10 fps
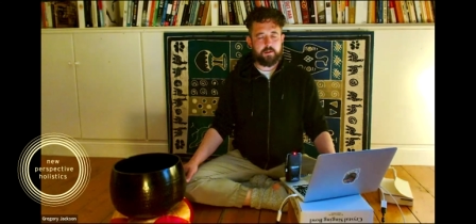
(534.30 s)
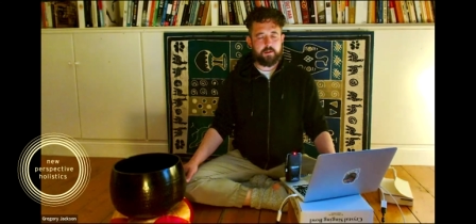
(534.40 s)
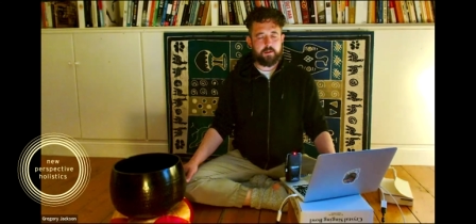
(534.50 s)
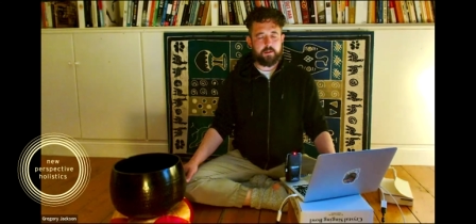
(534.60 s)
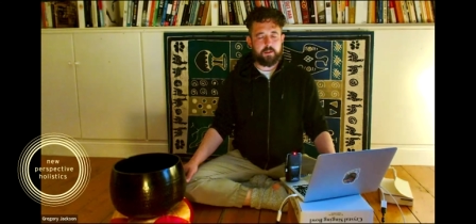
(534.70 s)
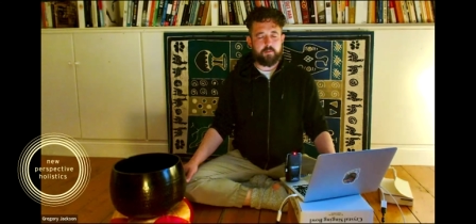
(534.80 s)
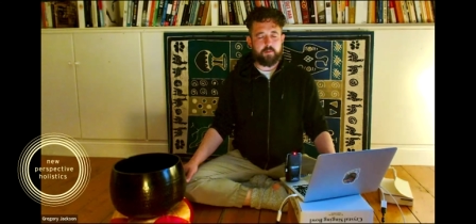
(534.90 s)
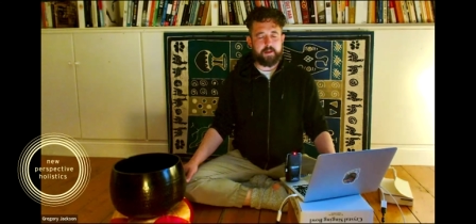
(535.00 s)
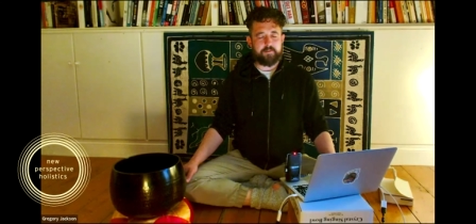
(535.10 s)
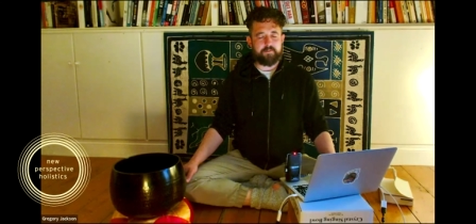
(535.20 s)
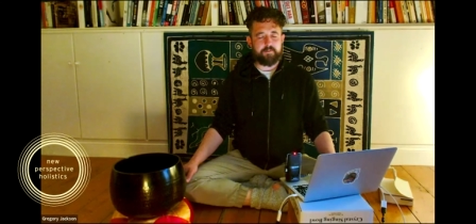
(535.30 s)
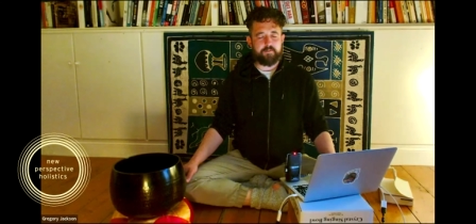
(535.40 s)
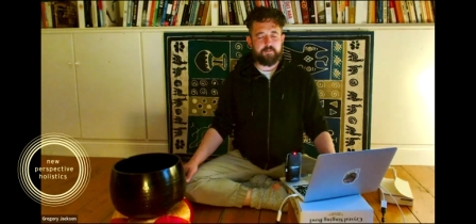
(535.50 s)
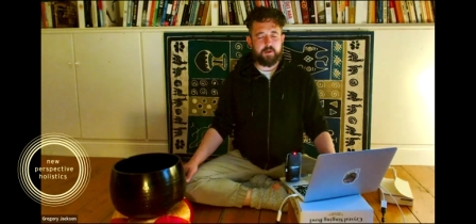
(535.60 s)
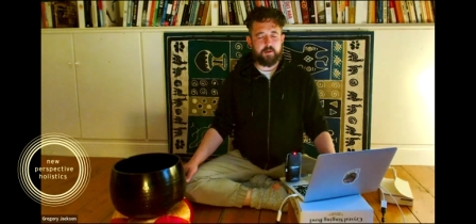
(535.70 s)
So you might even
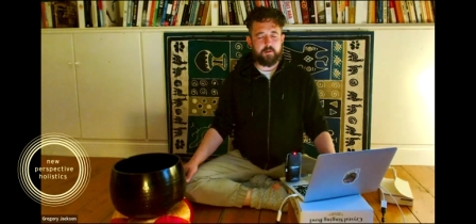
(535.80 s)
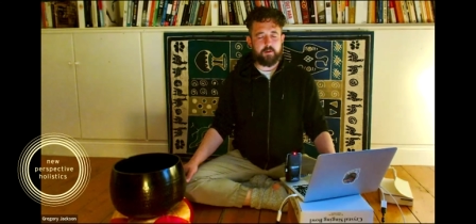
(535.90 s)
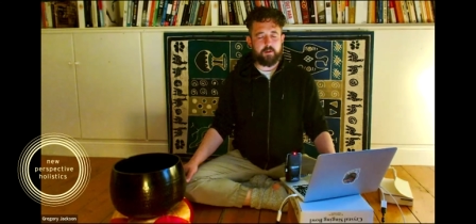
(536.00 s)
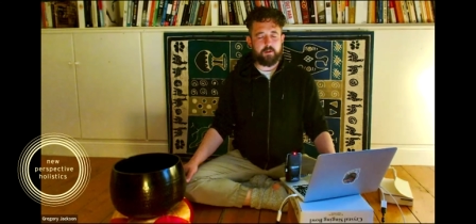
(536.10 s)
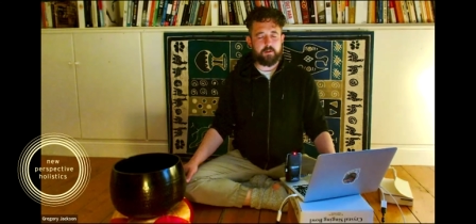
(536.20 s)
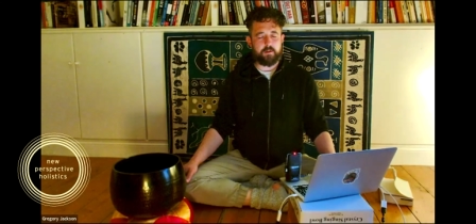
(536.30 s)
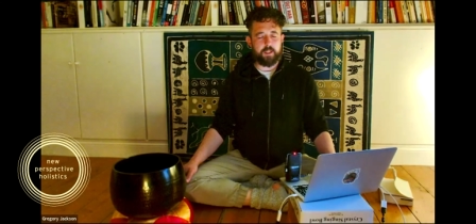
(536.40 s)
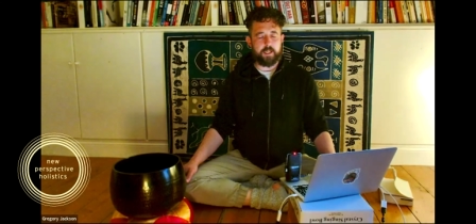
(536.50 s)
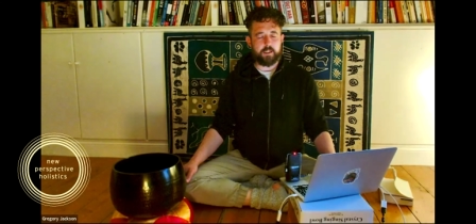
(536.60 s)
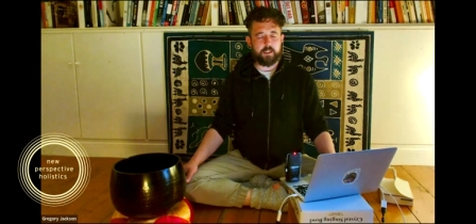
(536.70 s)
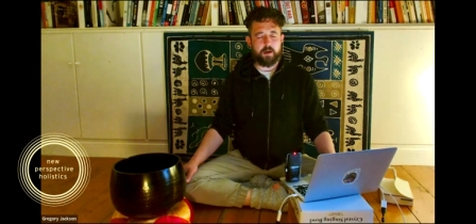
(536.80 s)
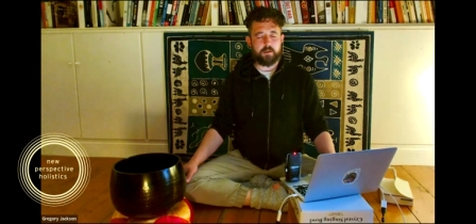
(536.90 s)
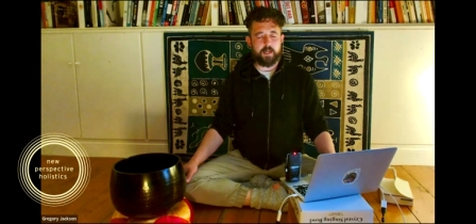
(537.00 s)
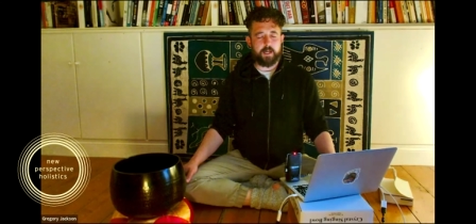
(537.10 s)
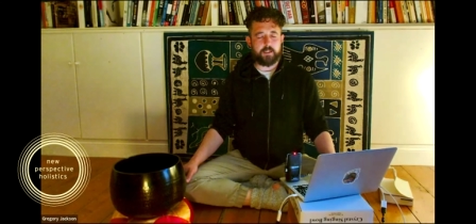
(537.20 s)
feel that
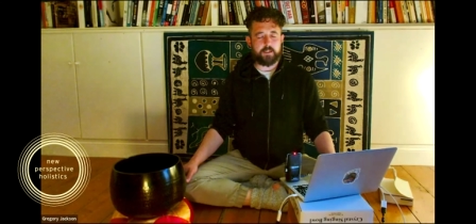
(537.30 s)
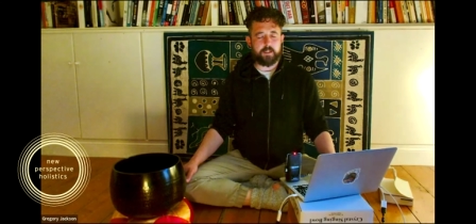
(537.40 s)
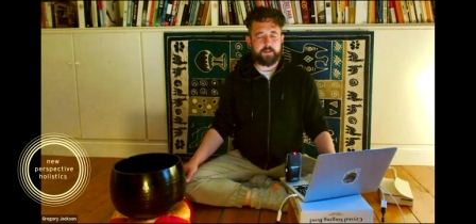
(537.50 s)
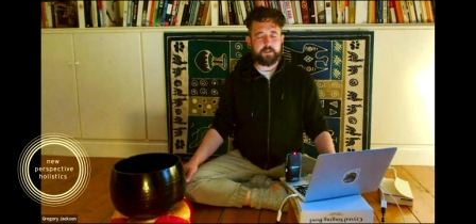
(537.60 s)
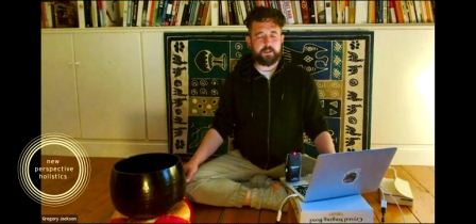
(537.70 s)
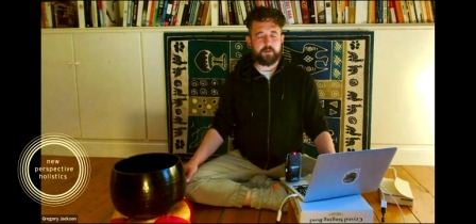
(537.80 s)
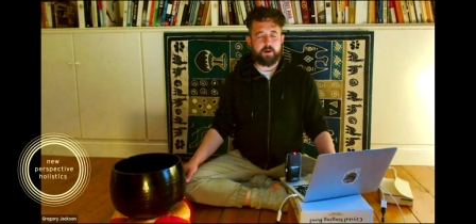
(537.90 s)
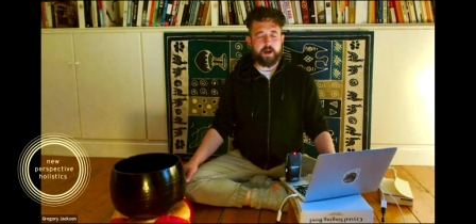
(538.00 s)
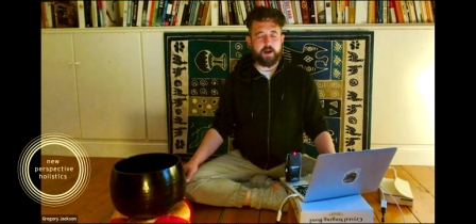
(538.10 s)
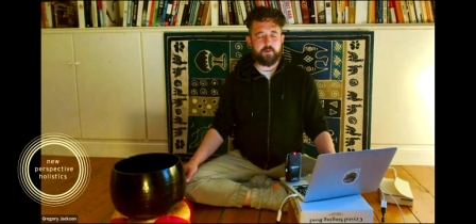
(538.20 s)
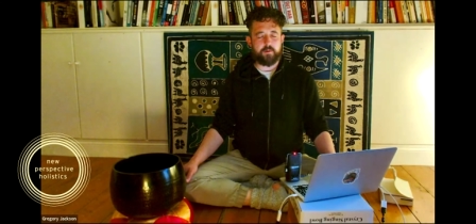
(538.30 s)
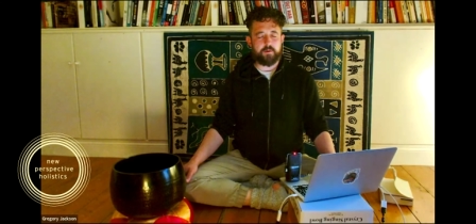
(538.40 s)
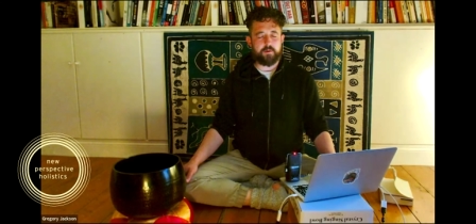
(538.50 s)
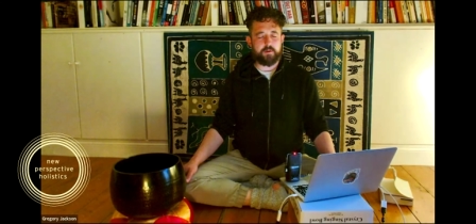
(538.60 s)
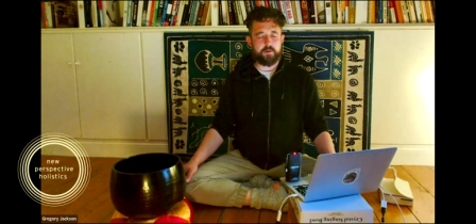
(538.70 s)
contact against the
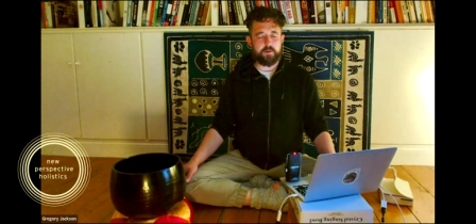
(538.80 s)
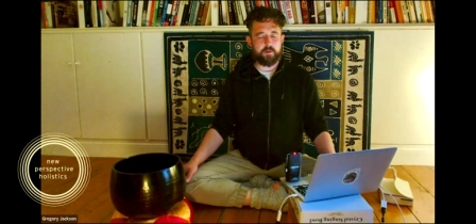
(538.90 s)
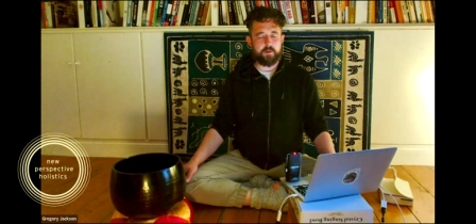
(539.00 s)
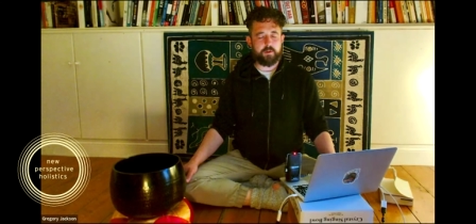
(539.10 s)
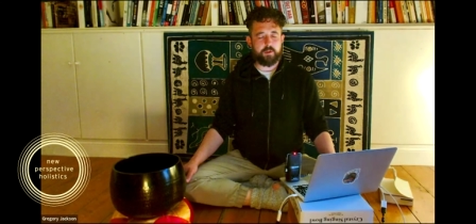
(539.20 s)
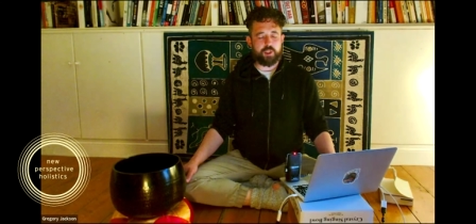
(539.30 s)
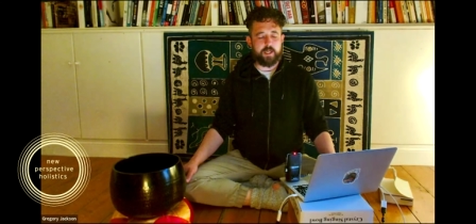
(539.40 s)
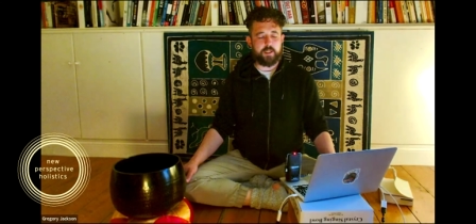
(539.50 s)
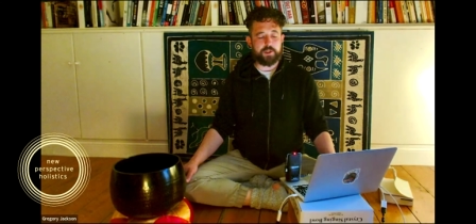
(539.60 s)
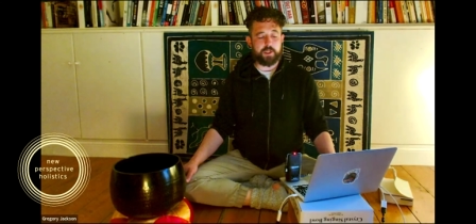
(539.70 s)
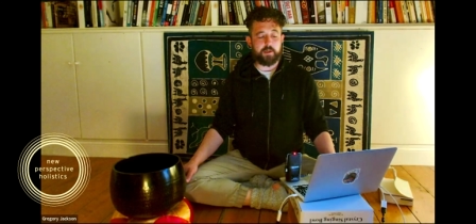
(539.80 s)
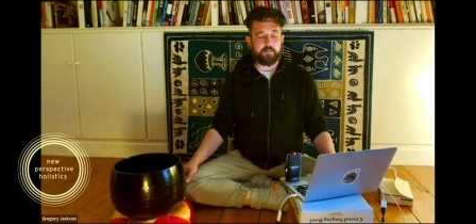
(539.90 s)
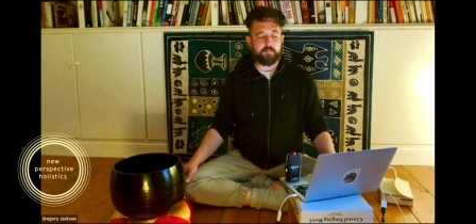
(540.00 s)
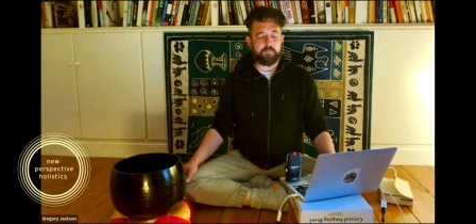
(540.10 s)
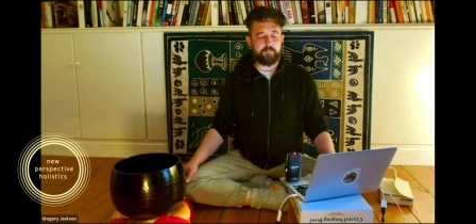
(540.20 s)
ground changing
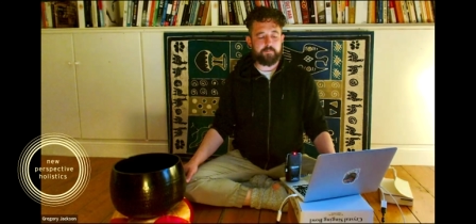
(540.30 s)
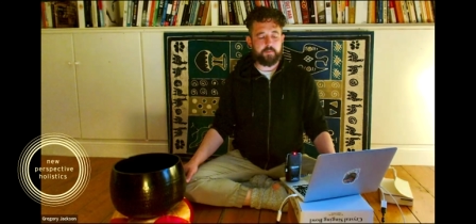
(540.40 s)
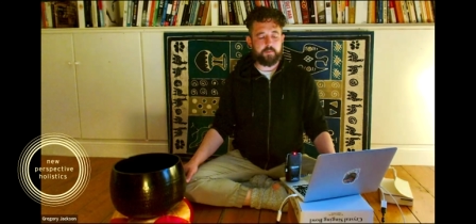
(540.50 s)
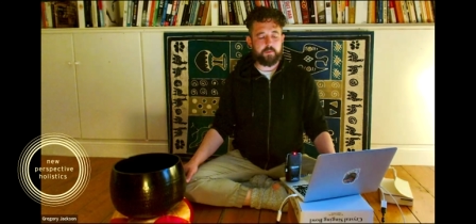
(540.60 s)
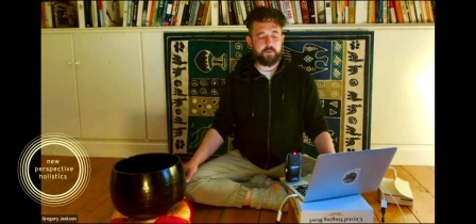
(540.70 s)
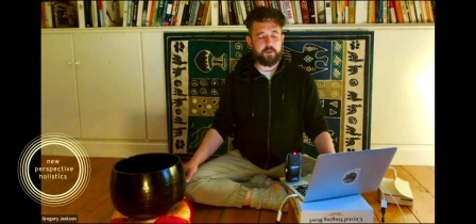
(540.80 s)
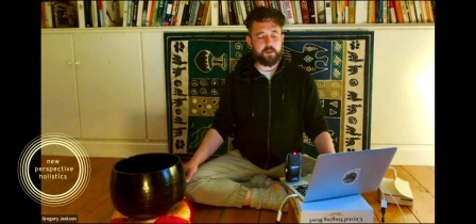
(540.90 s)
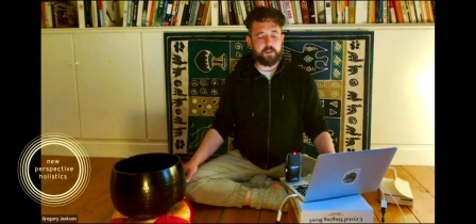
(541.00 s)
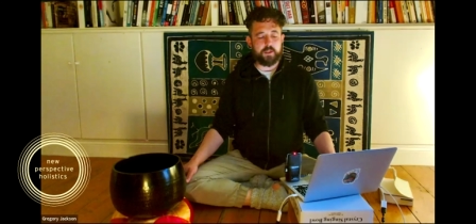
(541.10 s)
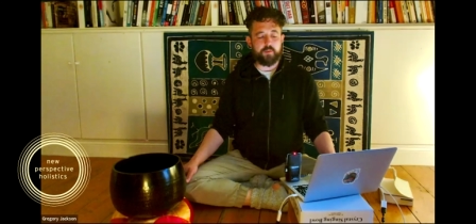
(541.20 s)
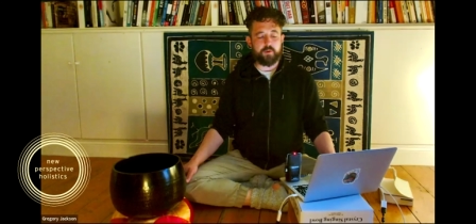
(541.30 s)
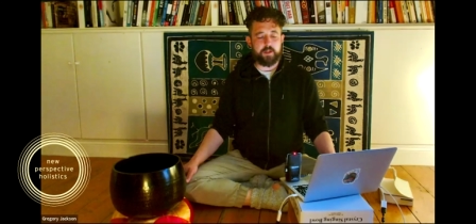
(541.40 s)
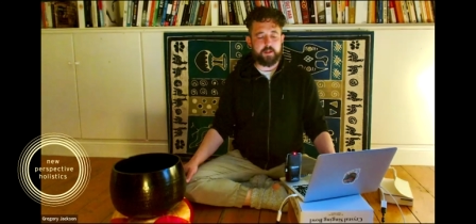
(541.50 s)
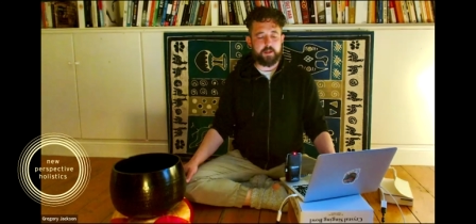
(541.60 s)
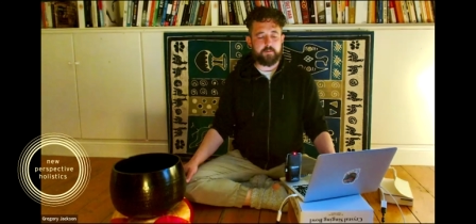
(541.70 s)
as you
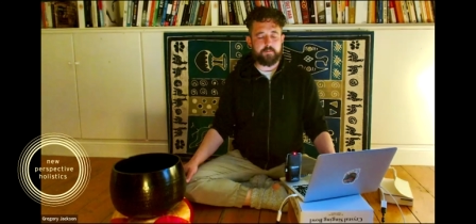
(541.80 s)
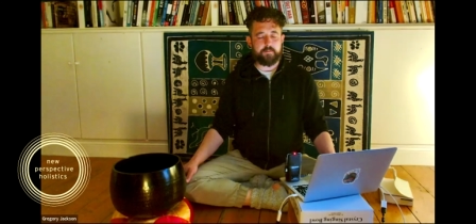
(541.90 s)
breathe in.